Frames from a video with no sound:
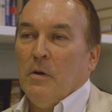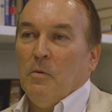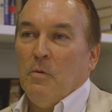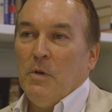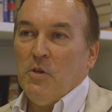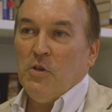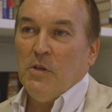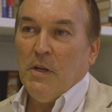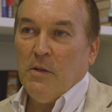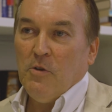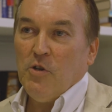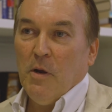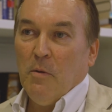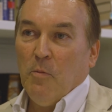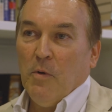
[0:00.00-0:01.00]
which
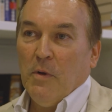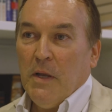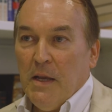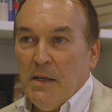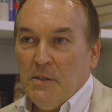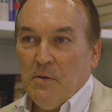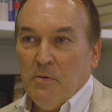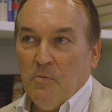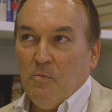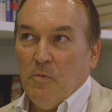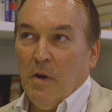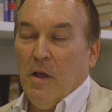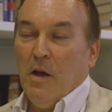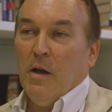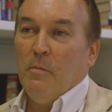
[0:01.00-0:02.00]
in general isn't
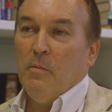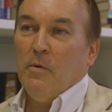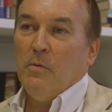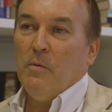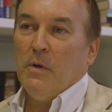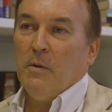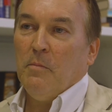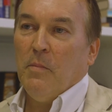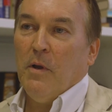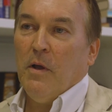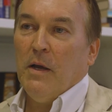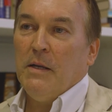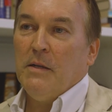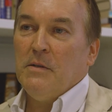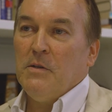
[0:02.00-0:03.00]
reliable when
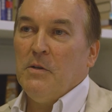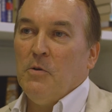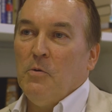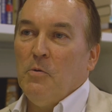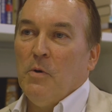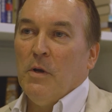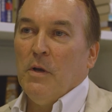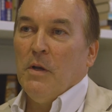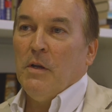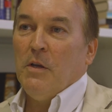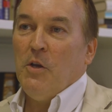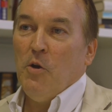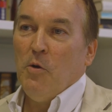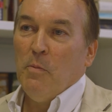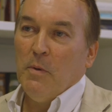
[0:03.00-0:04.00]
applied to
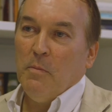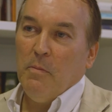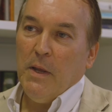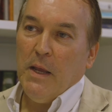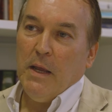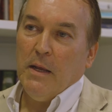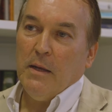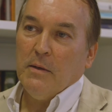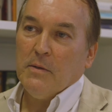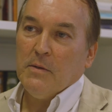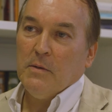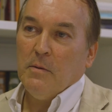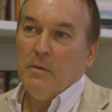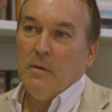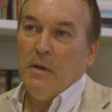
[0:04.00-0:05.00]
human
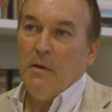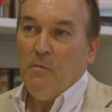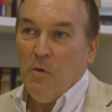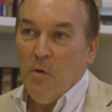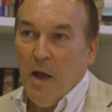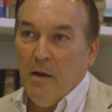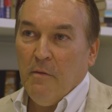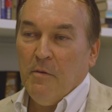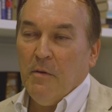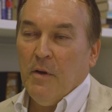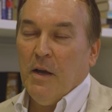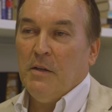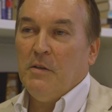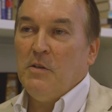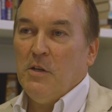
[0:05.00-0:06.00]
beings. If you have
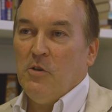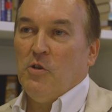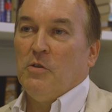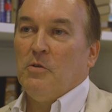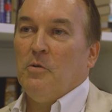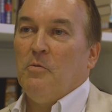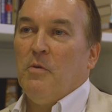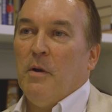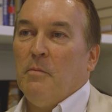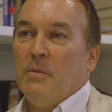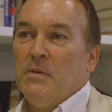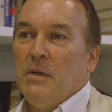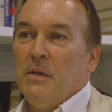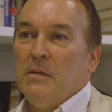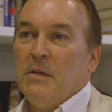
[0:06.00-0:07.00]
a digital
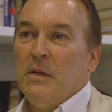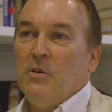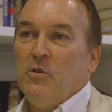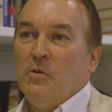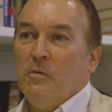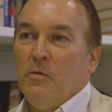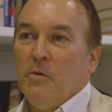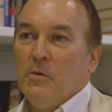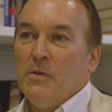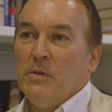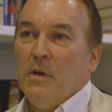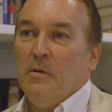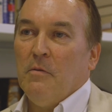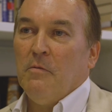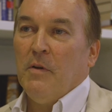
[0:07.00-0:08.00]
representation of
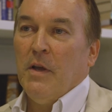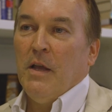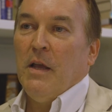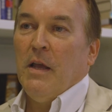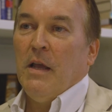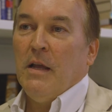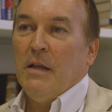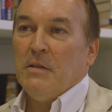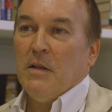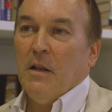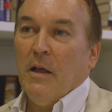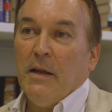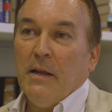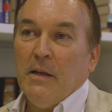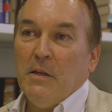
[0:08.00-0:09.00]
yourself, it's
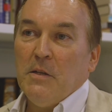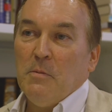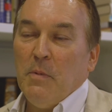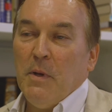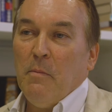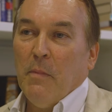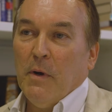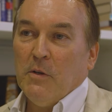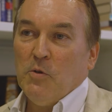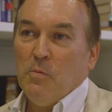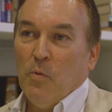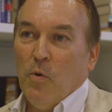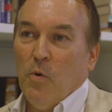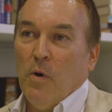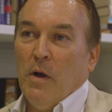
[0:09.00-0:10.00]
likely to be much
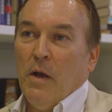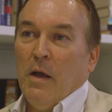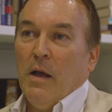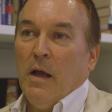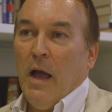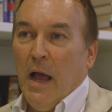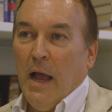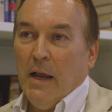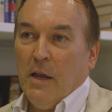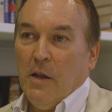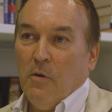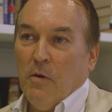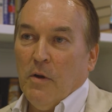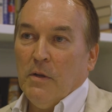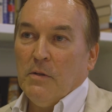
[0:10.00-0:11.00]
more
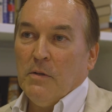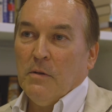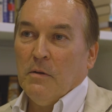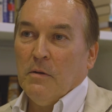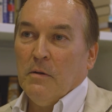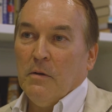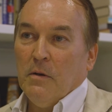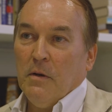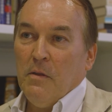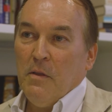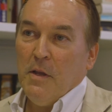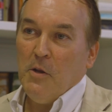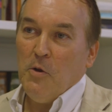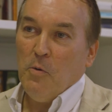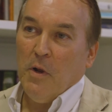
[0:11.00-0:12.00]
accurate, and
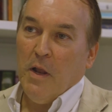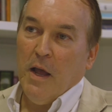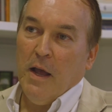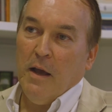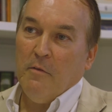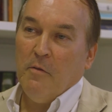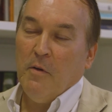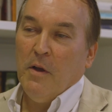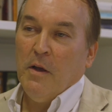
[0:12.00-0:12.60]
then you will have